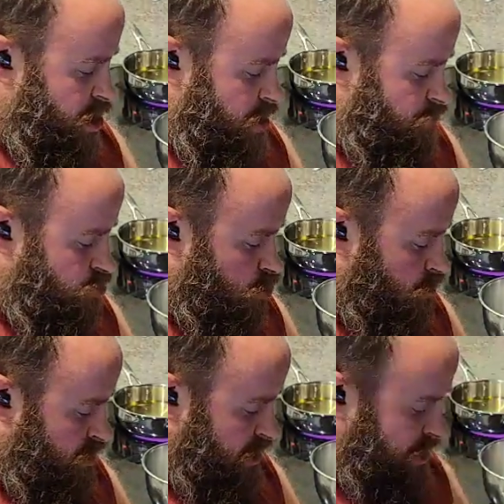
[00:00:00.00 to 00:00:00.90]

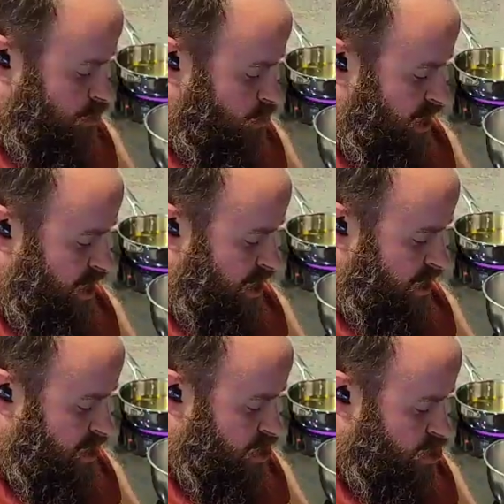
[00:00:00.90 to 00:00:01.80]
Normally,
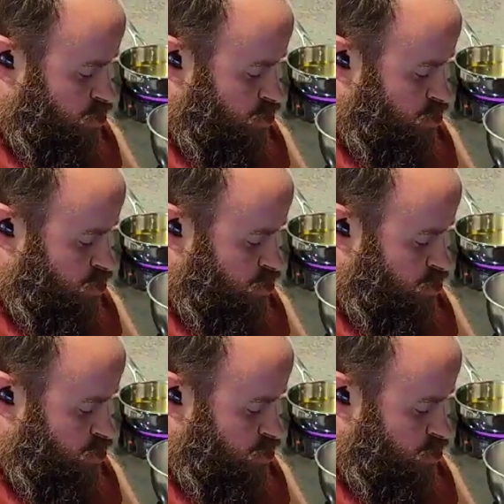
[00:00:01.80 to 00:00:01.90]
when